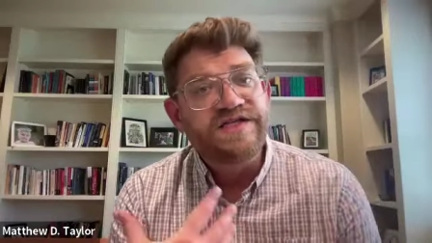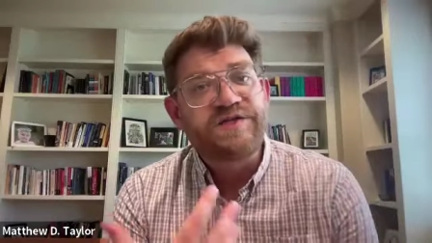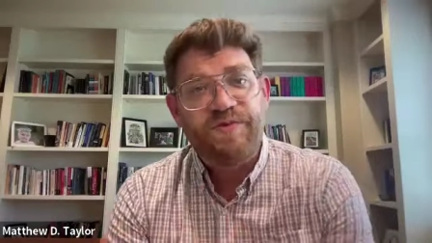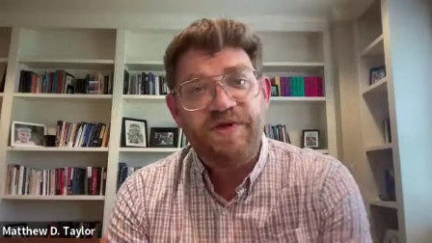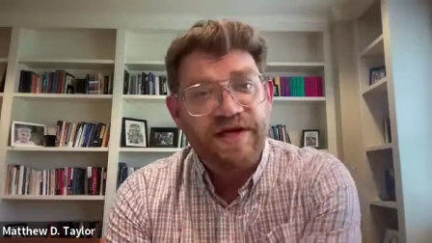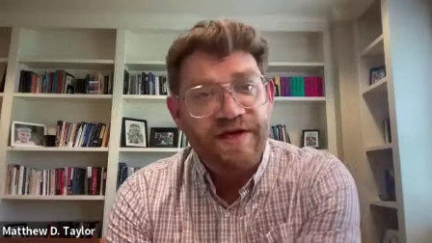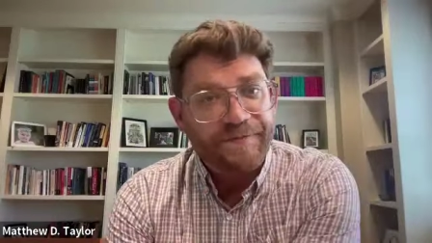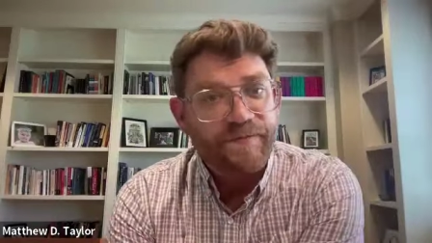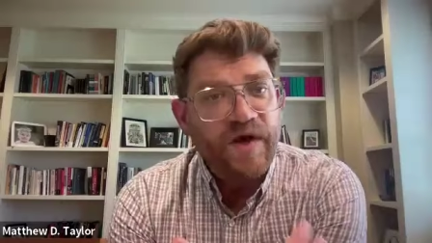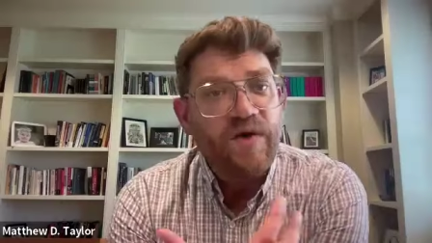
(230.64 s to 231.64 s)

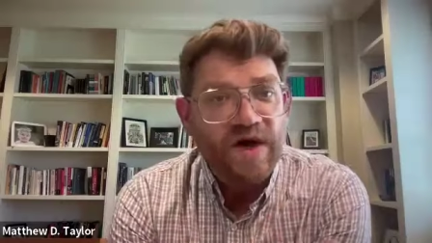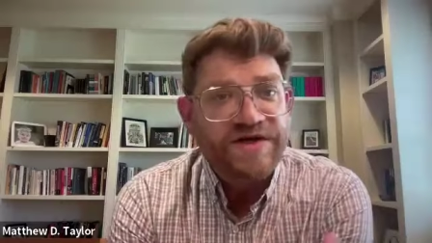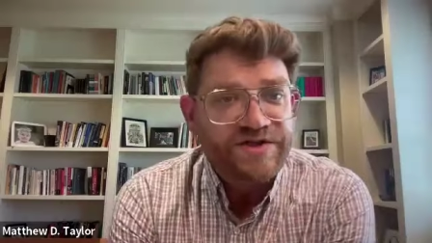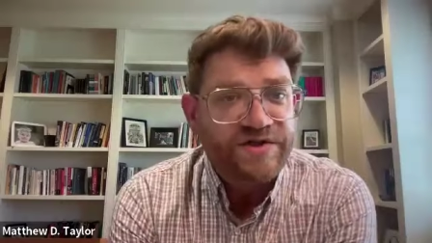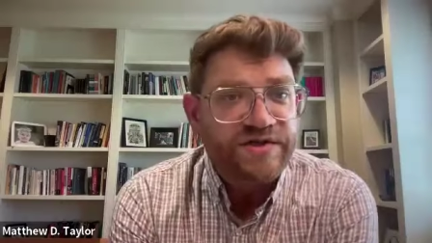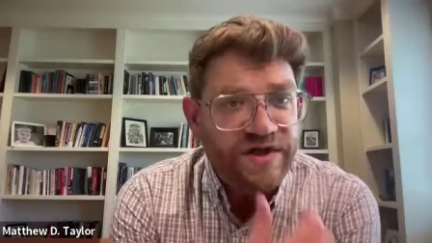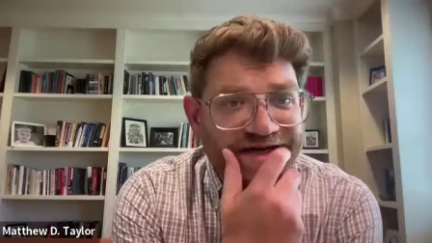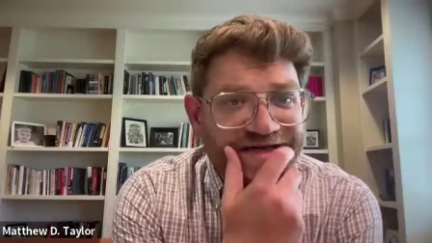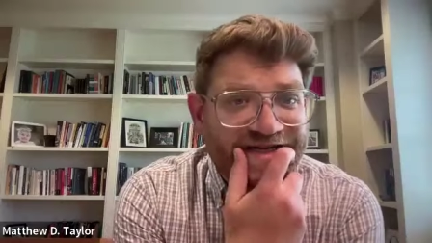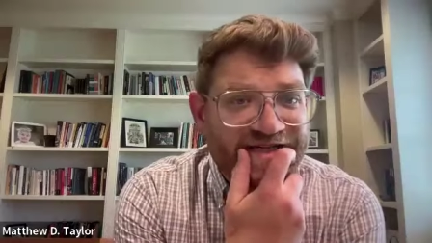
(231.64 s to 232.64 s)
speaking in Western
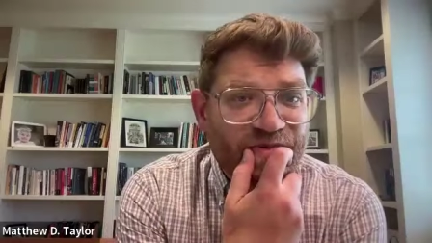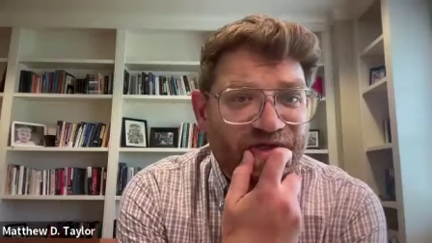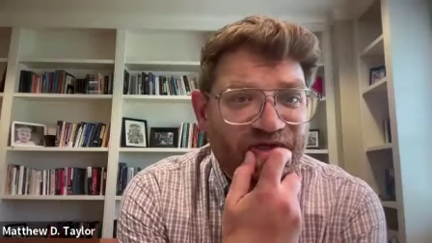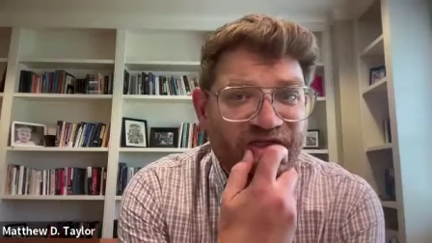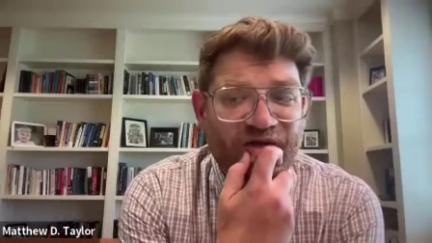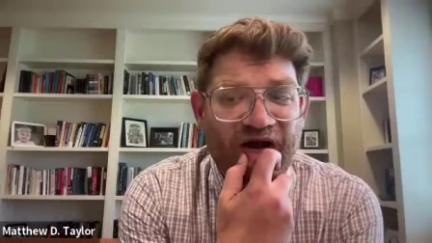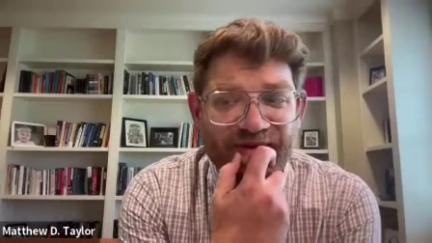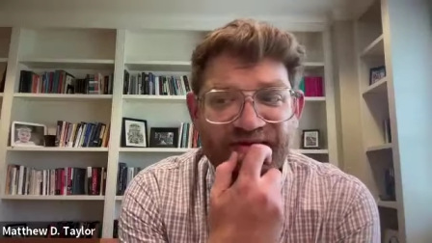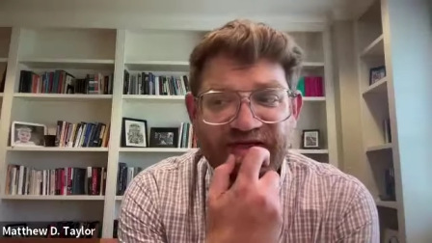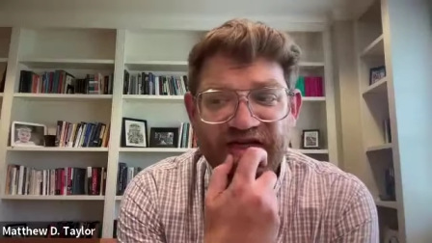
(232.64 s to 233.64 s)
context, will describe
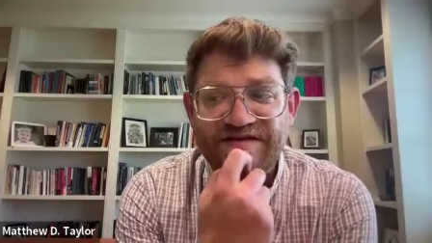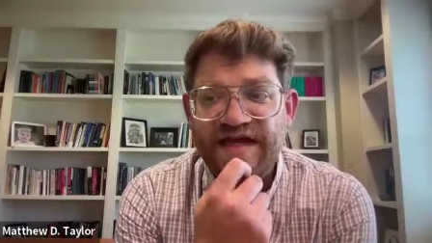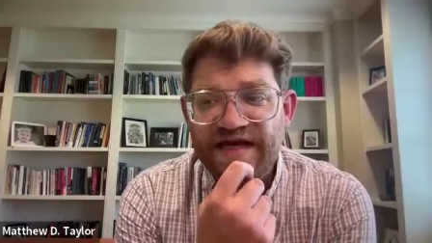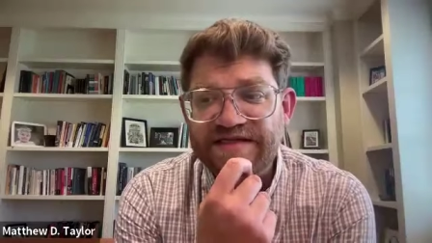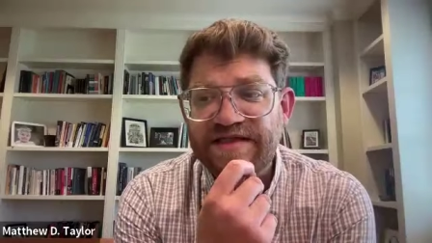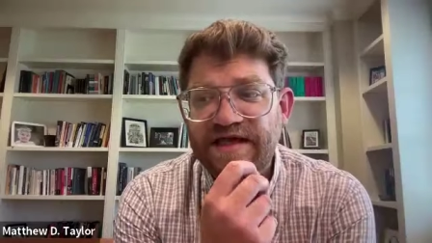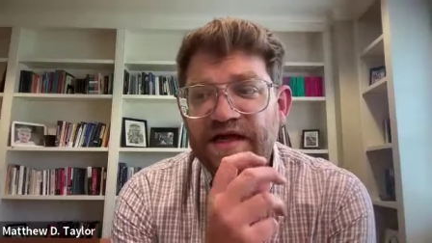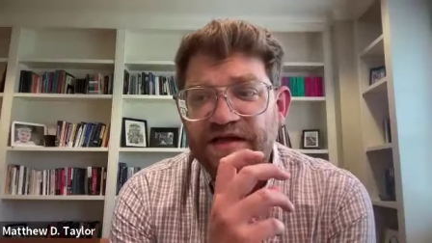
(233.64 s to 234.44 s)
themselves as